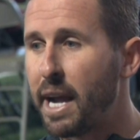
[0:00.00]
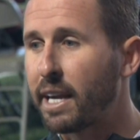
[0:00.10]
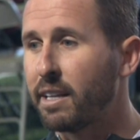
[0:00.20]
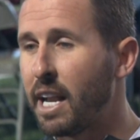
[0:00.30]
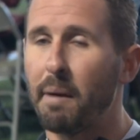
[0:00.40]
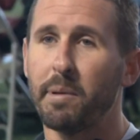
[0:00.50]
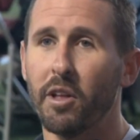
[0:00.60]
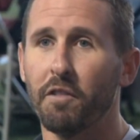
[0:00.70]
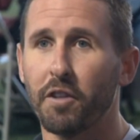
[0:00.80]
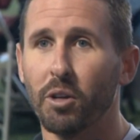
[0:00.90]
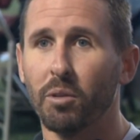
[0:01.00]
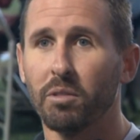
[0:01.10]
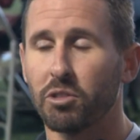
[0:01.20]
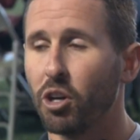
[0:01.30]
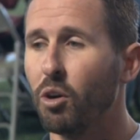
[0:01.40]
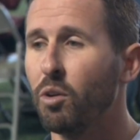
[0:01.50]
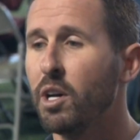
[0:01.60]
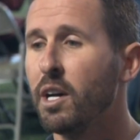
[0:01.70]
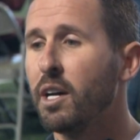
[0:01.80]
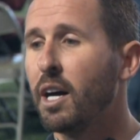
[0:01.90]
Mick and not be on the field. So
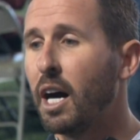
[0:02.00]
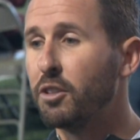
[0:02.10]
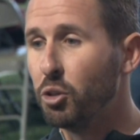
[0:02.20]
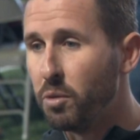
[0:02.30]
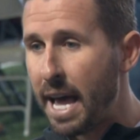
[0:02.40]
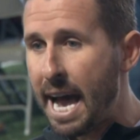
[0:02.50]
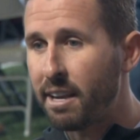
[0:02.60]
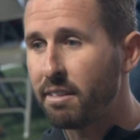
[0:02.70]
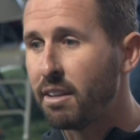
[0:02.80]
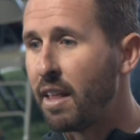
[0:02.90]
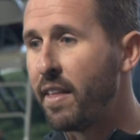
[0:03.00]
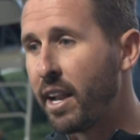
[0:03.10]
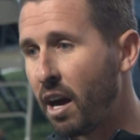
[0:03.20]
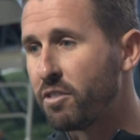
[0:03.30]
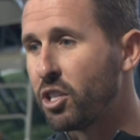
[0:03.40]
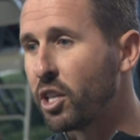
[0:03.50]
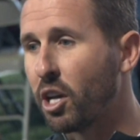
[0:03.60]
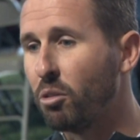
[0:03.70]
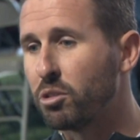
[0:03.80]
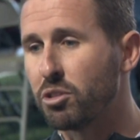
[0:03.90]
do that, and then obviously
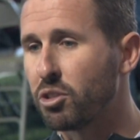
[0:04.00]
the coaches.